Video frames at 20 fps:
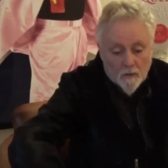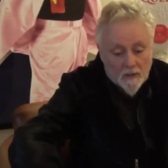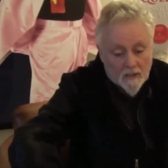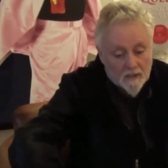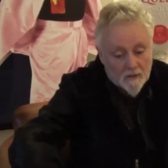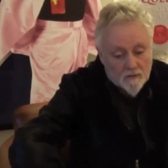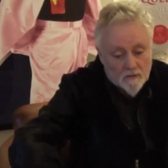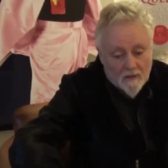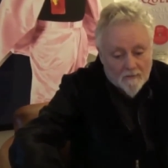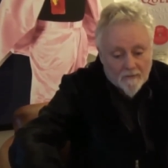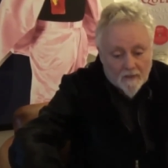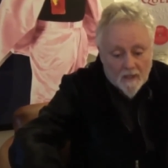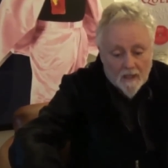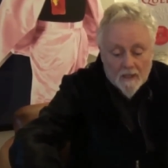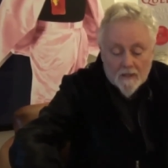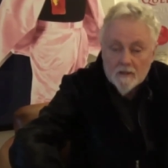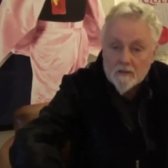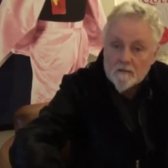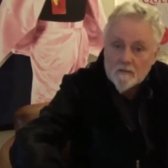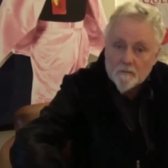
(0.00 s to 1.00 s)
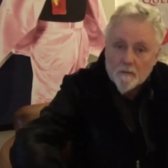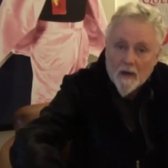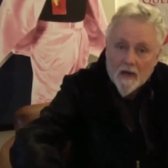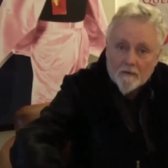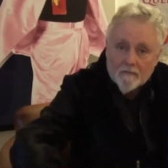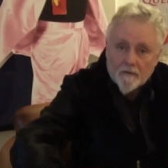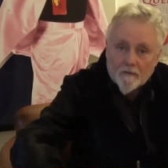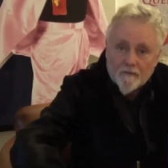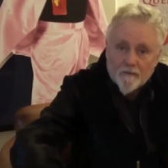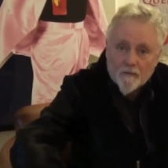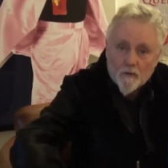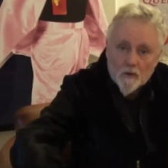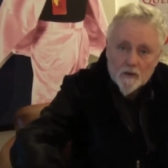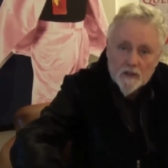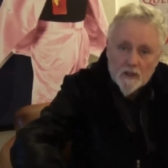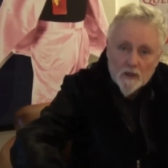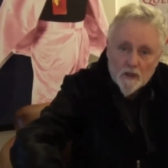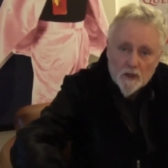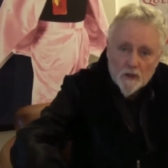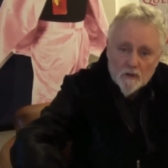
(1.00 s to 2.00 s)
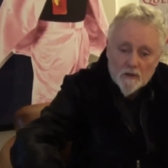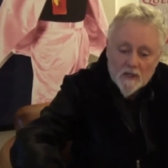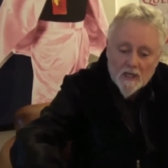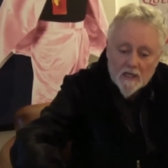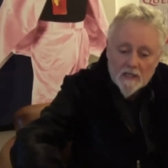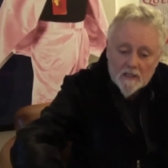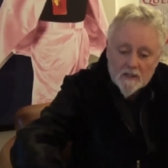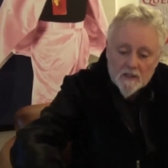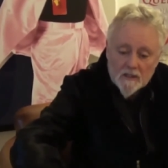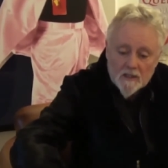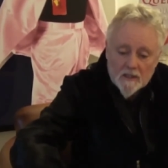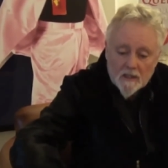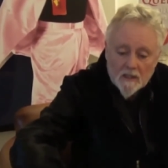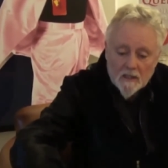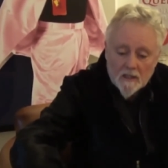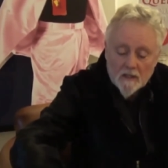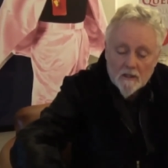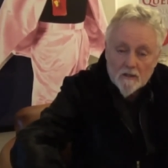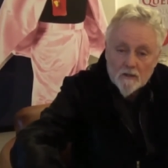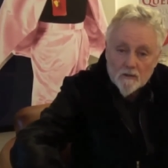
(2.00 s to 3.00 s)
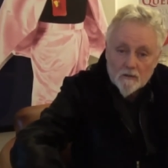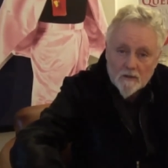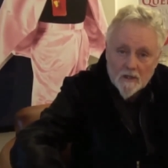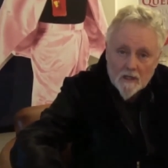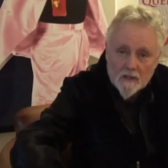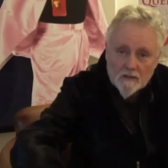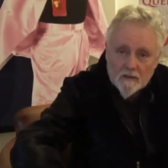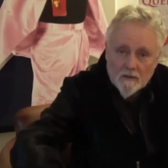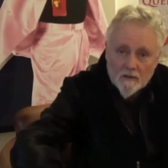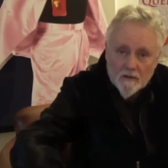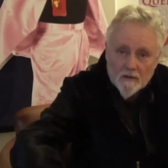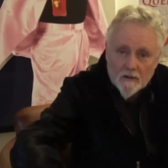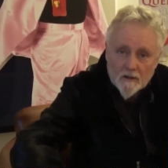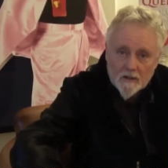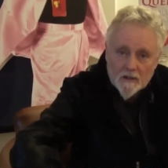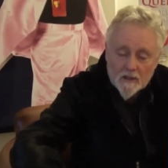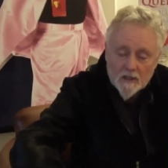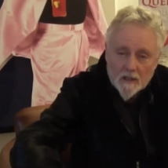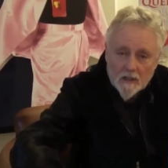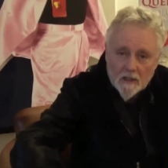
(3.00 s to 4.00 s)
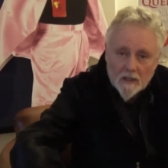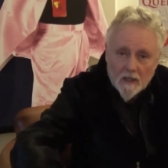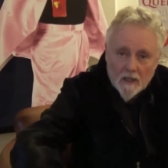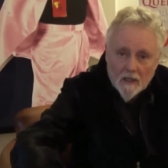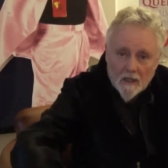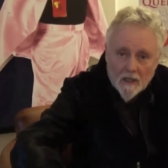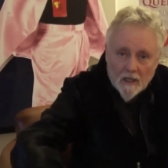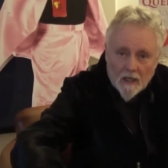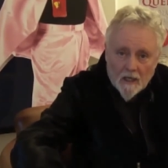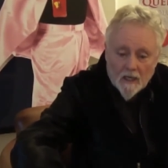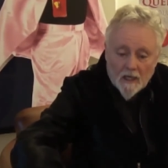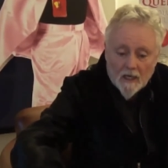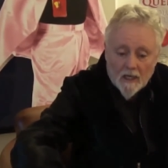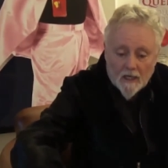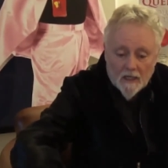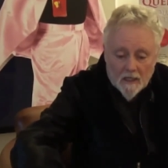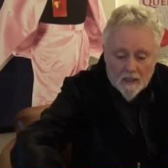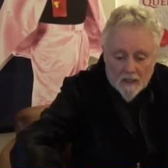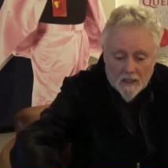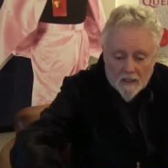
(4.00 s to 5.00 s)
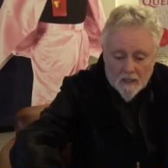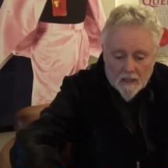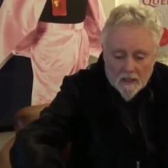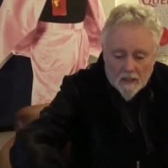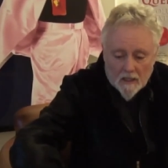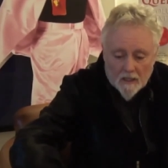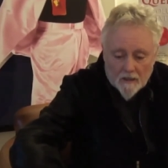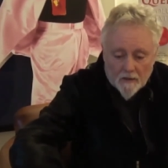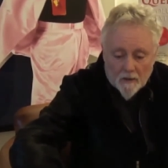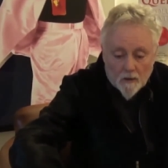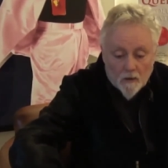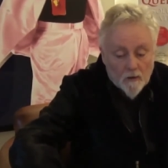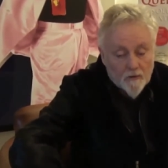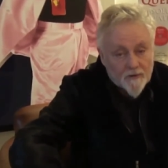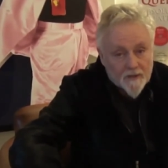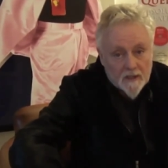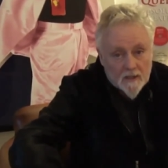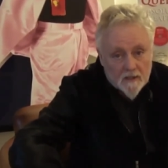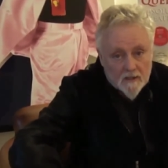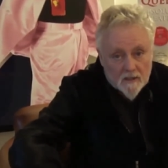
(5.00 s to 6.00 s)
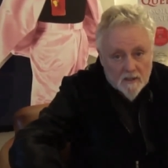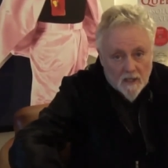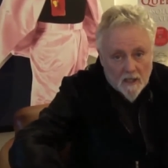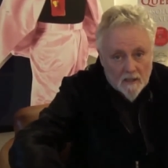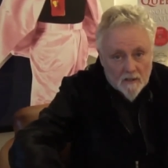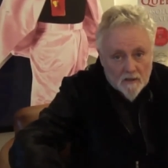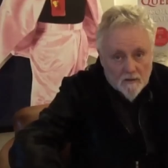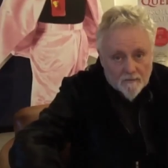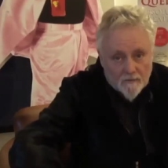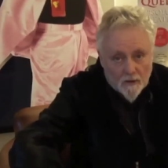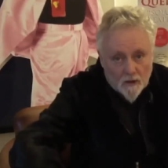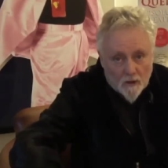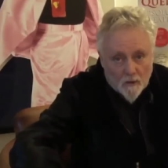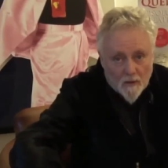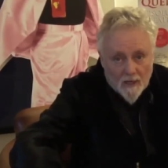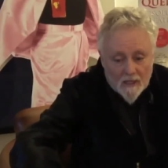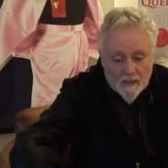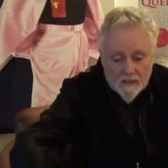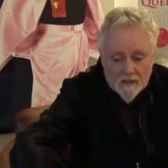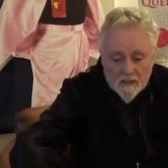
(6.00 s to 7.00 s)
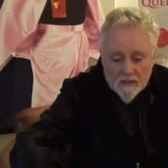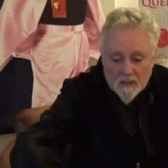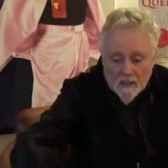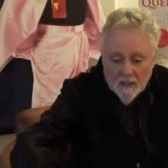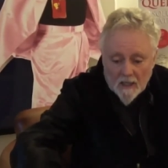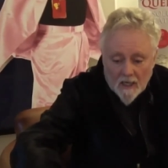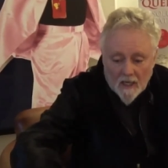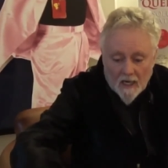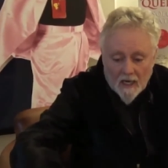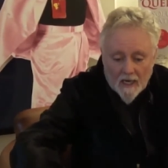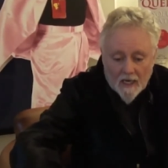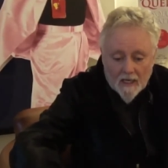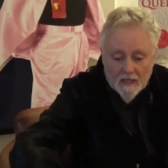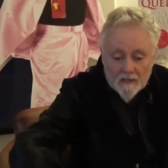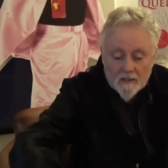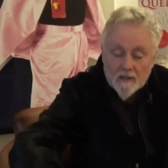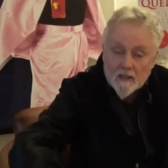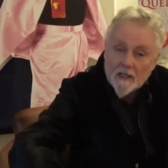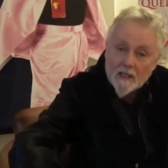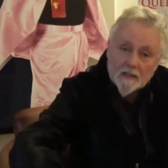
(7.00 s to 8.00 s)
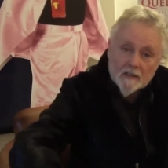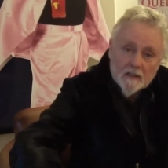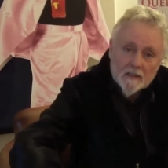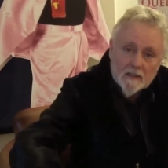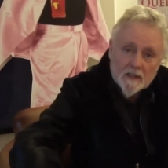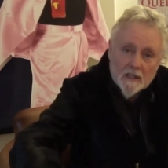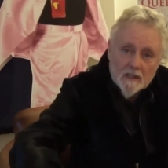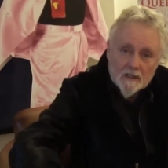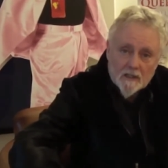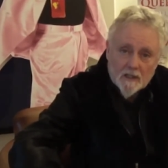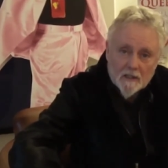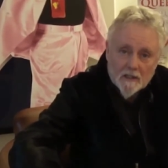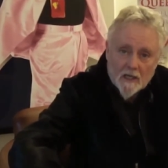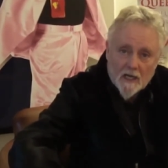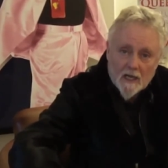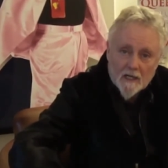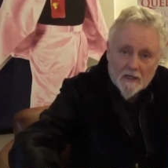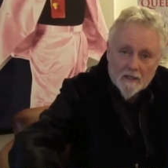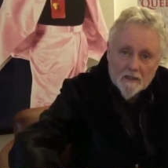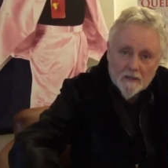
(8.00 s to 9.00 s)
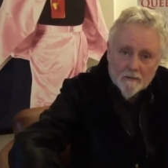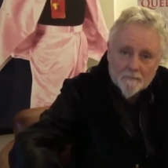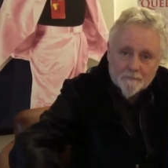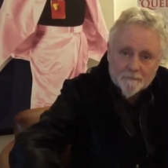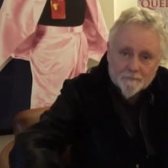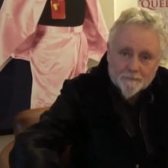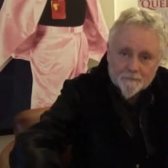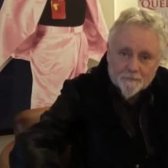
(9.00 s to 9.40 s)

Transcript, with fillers: Queen Extravaganza is back for 40 new dates in 2013 in uh, the northeast states of the US and selected dates in Canada.